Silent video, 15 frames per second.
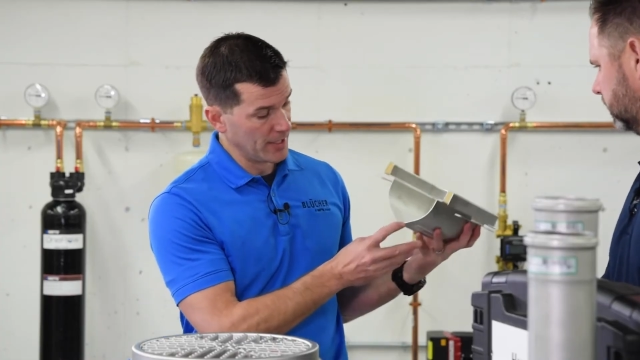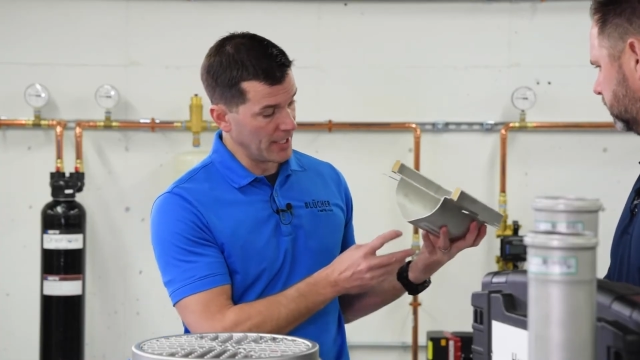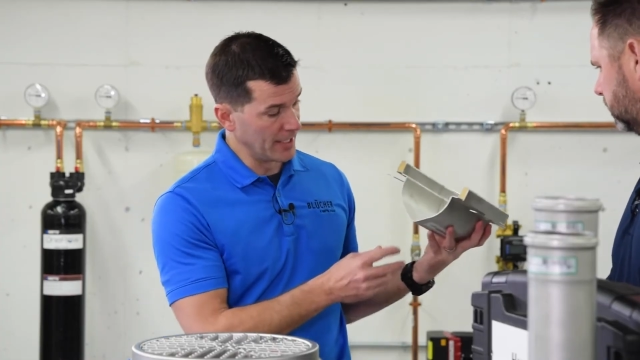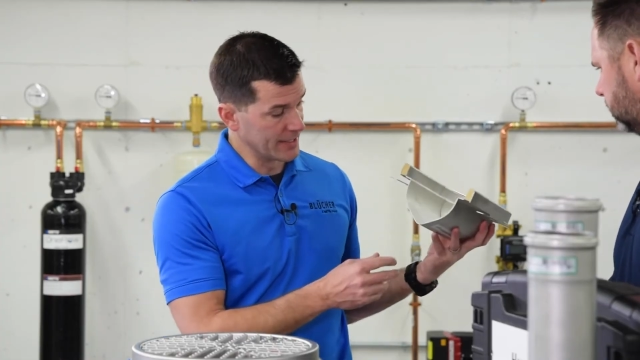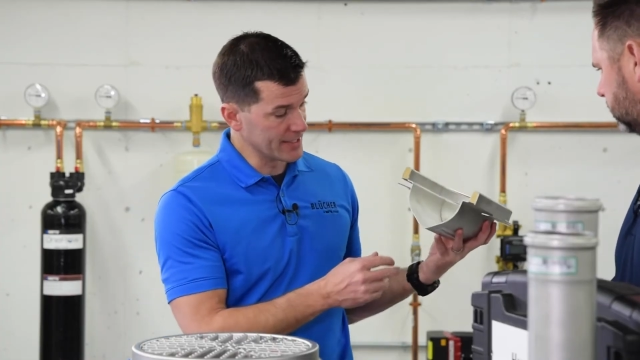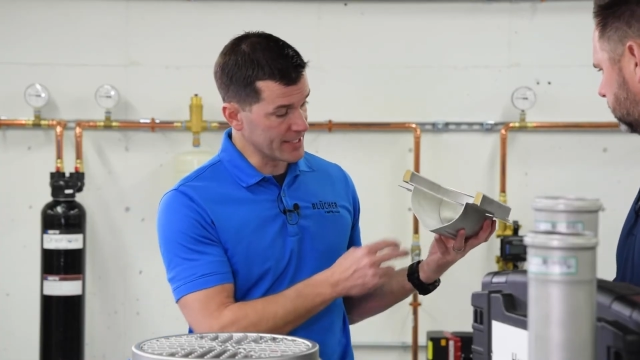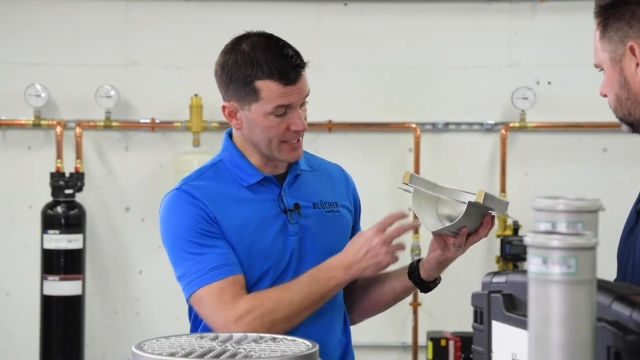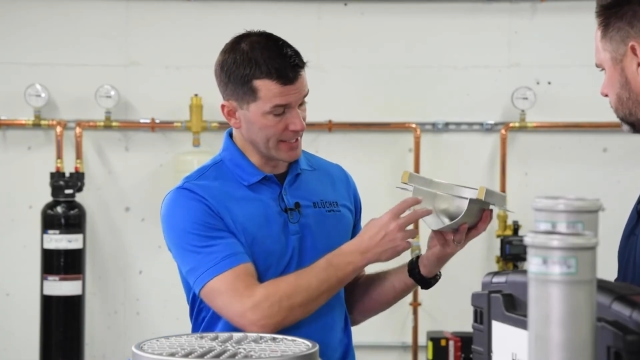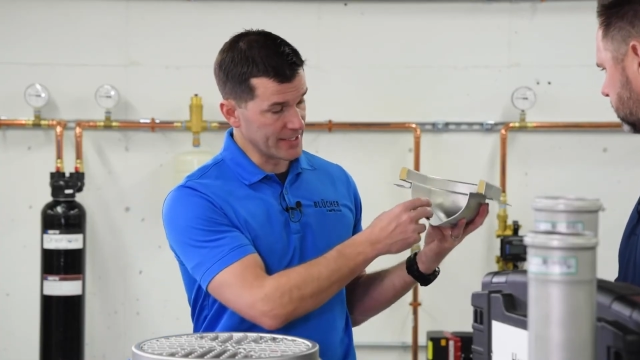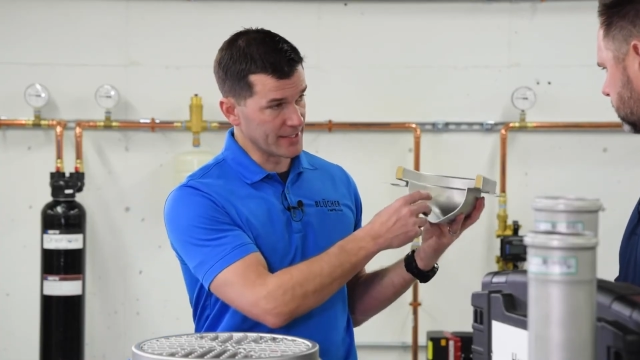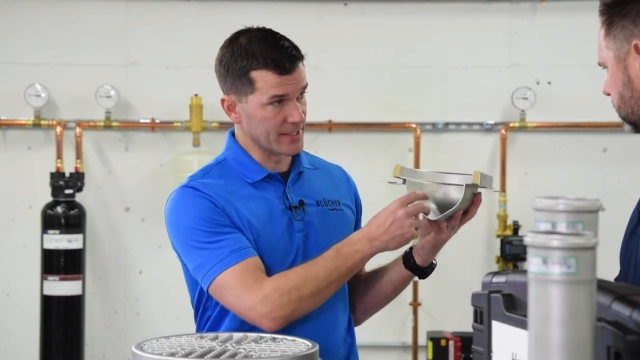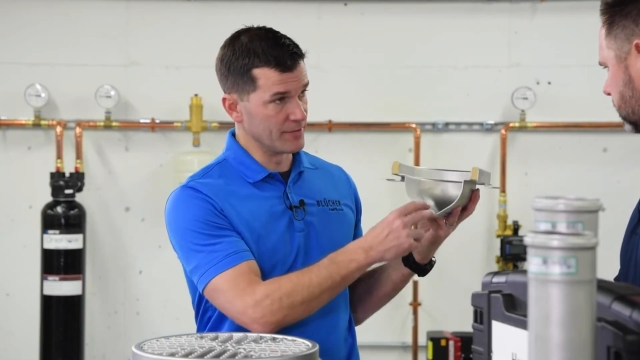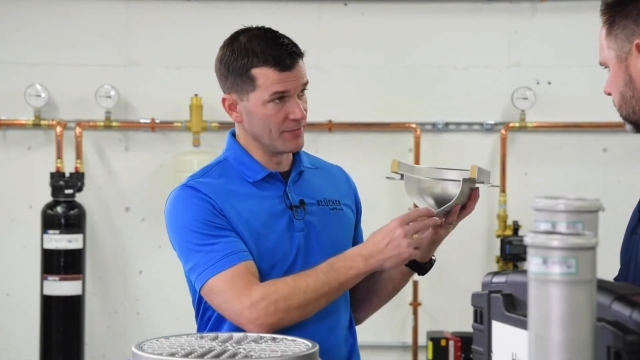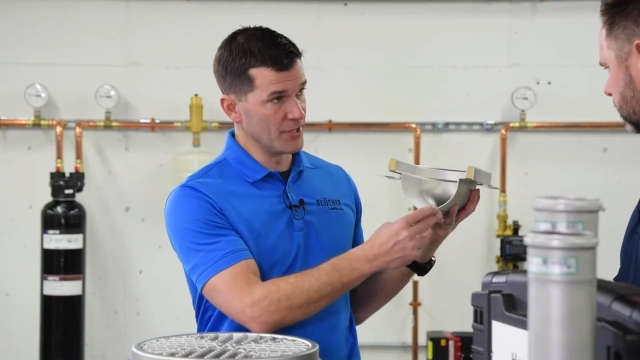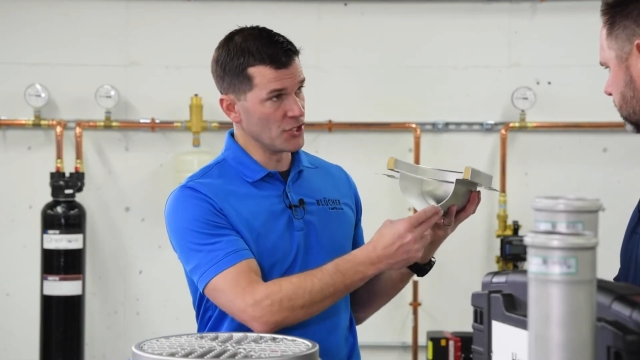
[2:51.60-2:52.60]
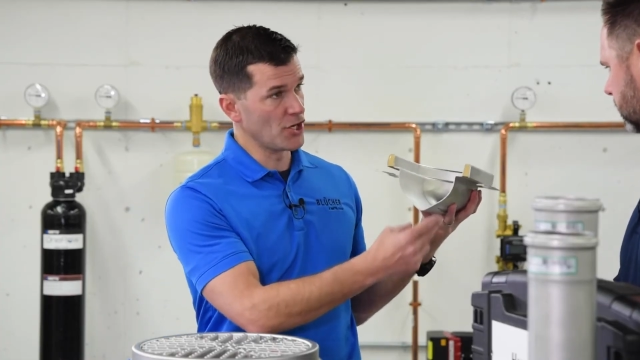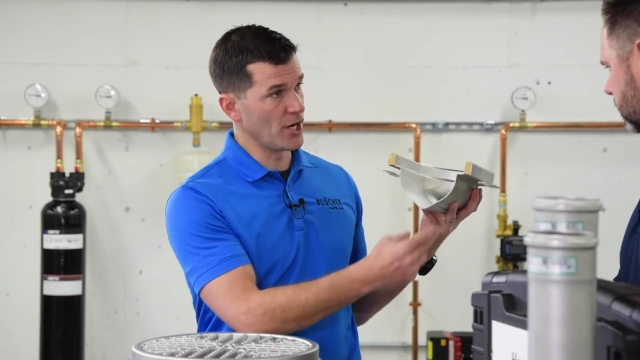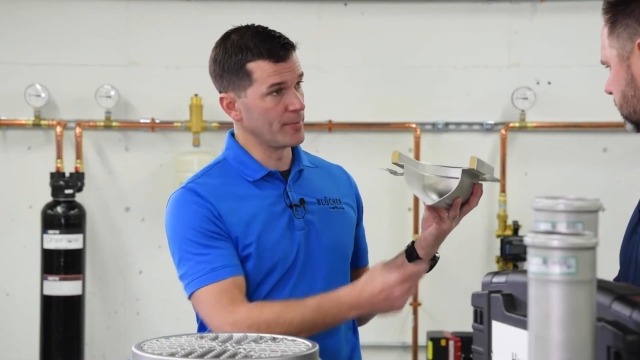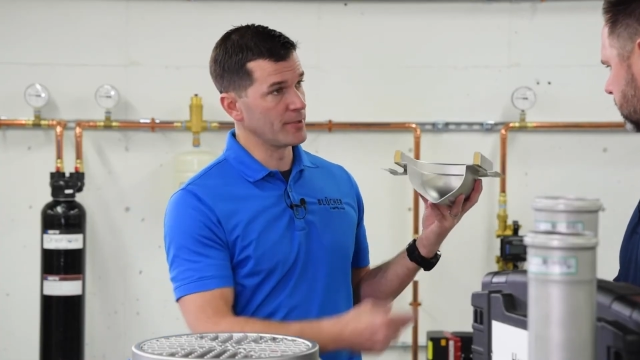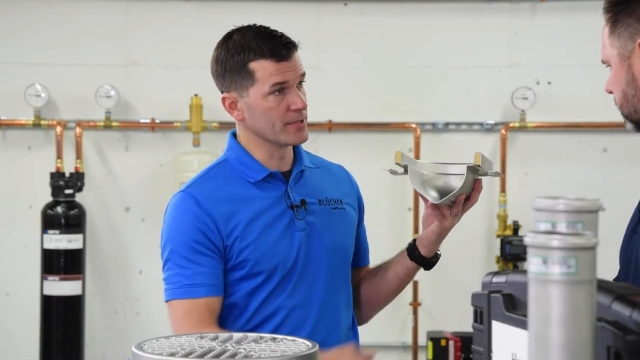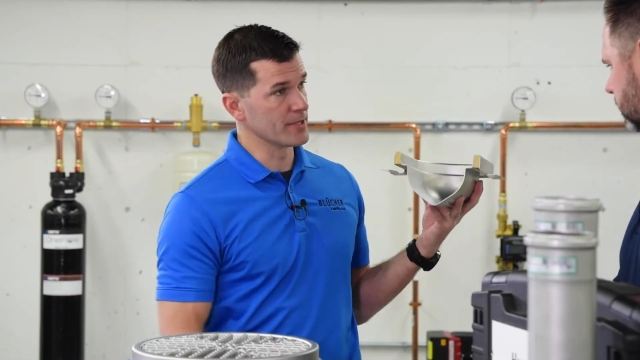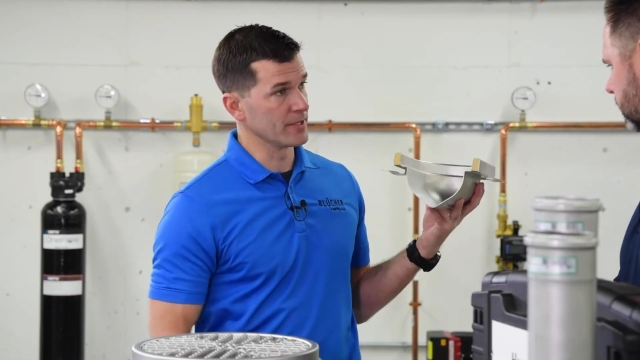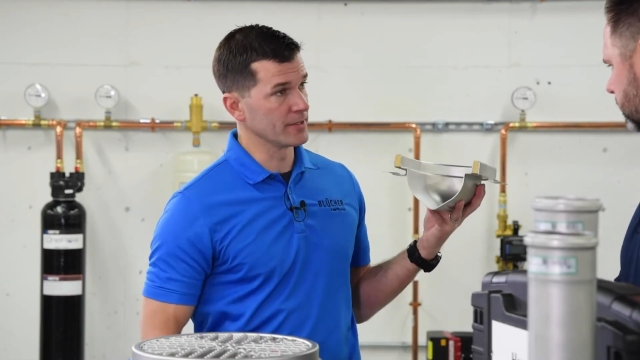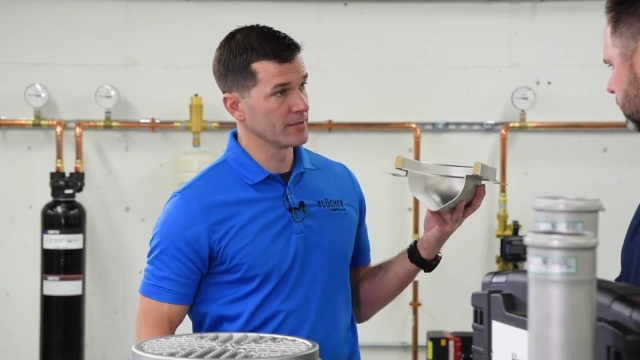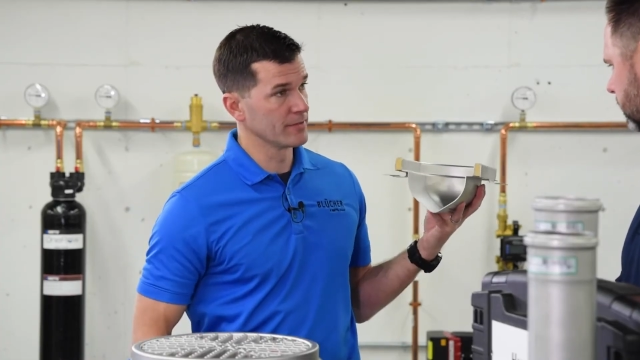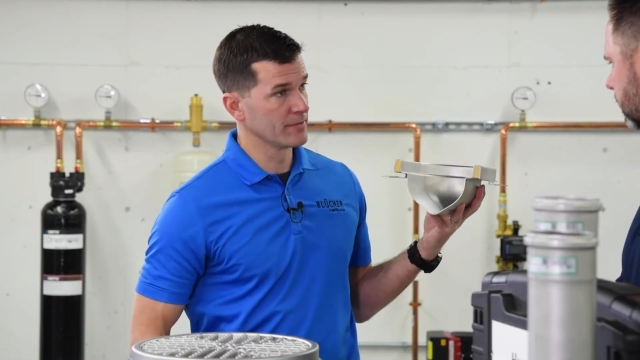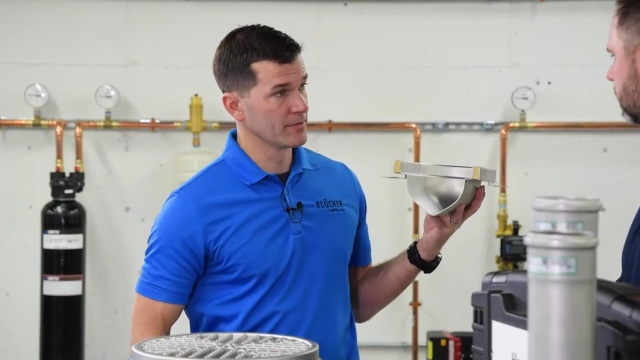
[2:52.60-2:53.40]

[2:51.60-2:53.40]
that's nice is the V-shaped design.